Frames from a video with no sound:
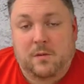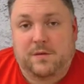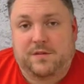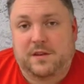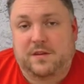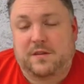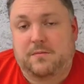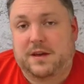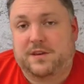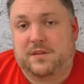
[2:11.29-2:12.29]
we've certainly seen
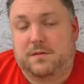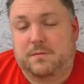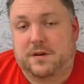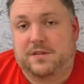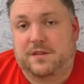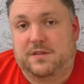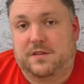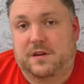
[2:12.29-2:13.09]
major compromises